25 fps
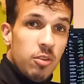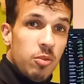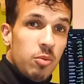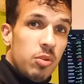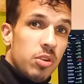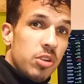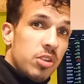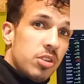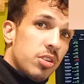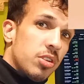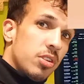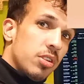
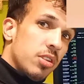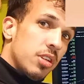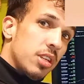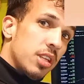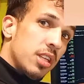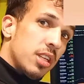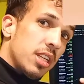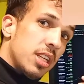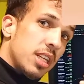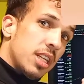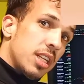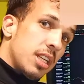
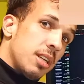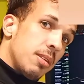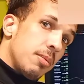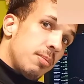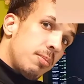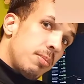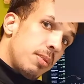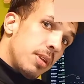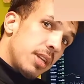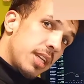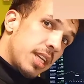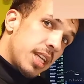which they
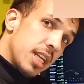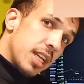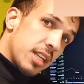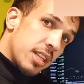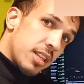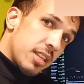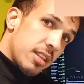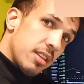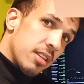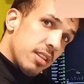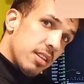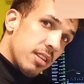
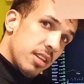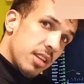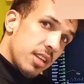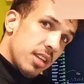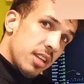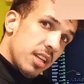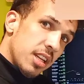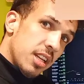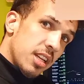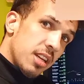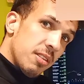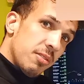predict
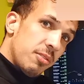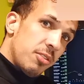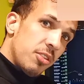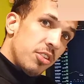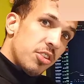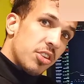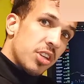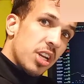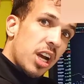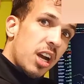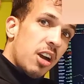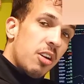in the
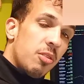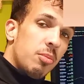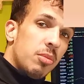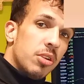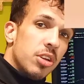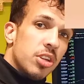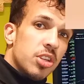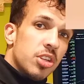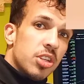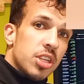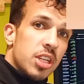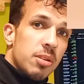future how
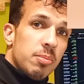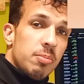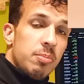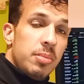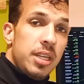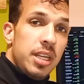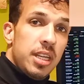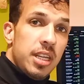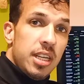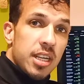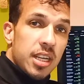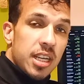much the
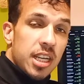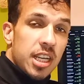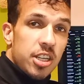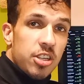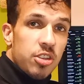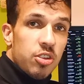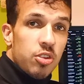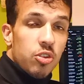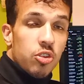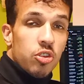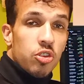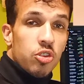PE
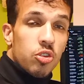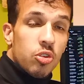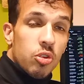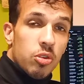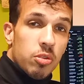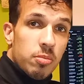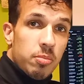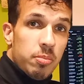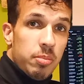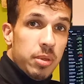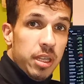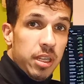ratio
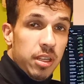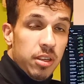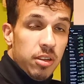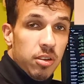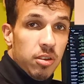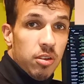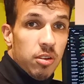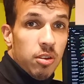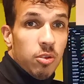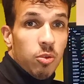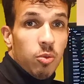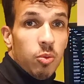should be
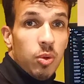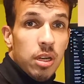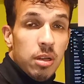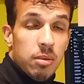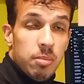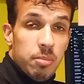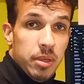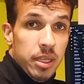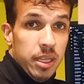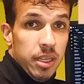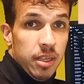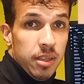or
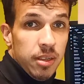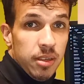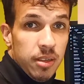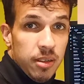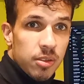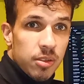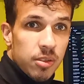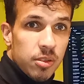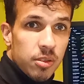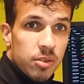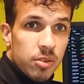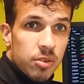will be.
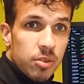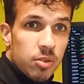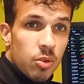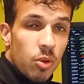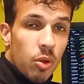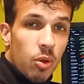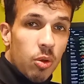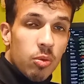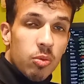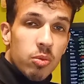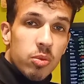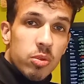So
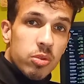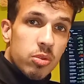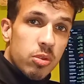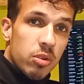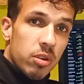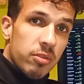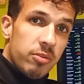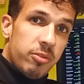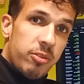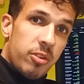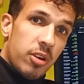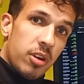always
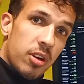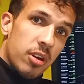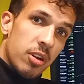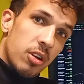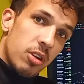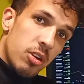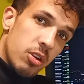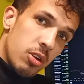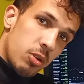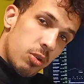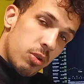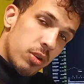look for a
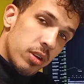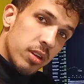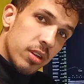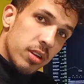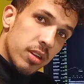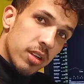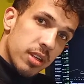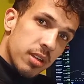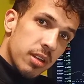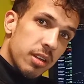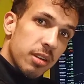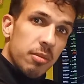
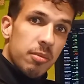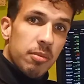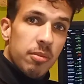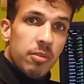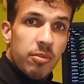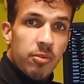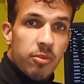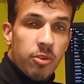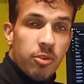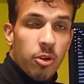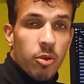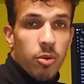lower
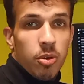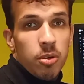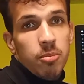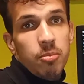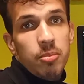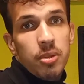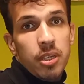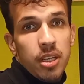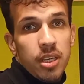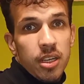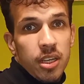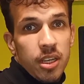forward
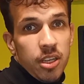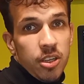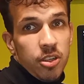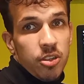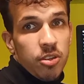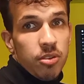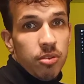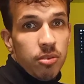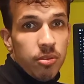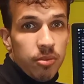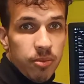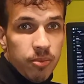PE
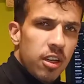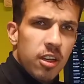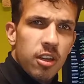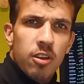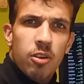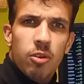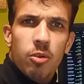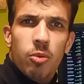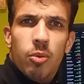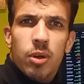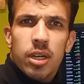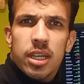ratio.
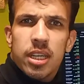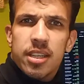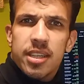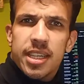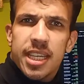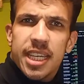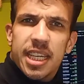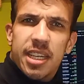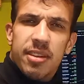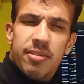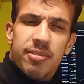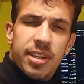What is
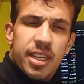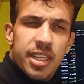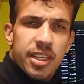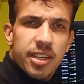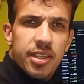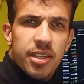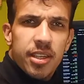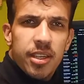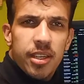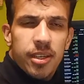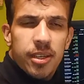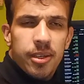the
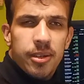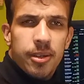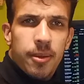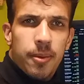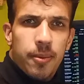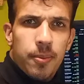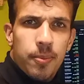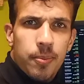dividend yield?